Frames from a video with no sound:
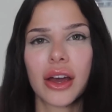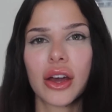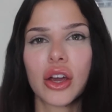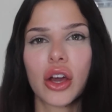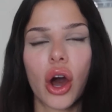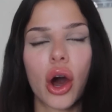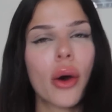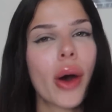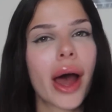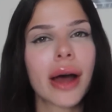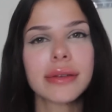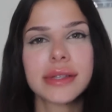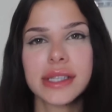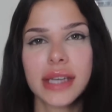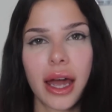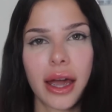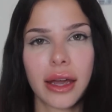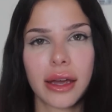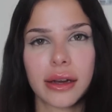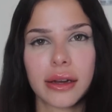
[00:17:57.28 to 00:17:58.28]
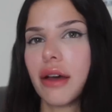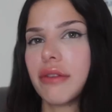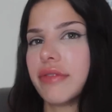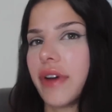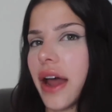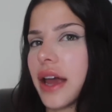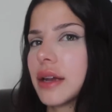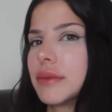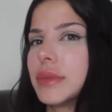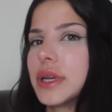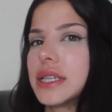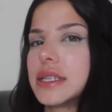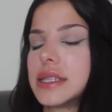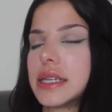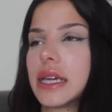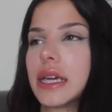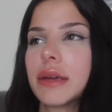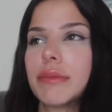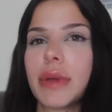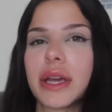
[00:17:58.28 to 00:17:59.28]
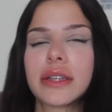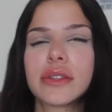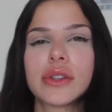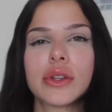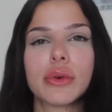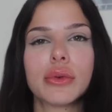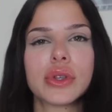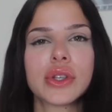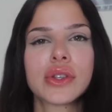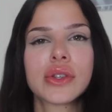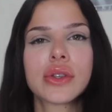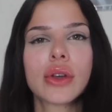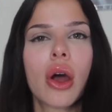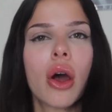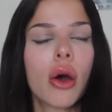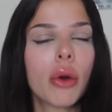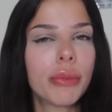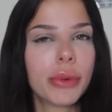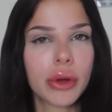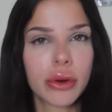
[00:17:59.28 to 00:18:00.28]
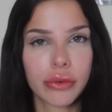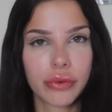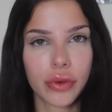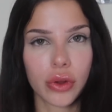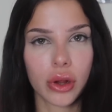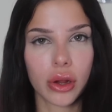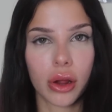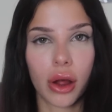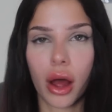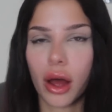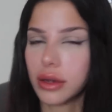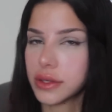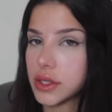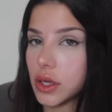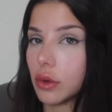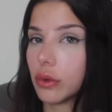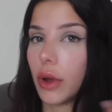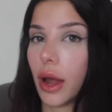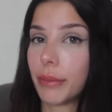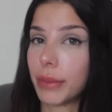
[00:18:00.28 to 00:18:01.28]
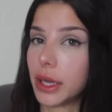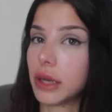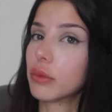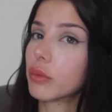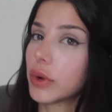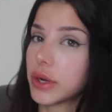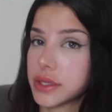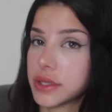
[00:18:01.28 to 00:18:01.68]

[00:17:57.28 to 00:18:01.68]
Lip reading: Go outside. Vitamin D makes you so beautiful. Also, I mean, wear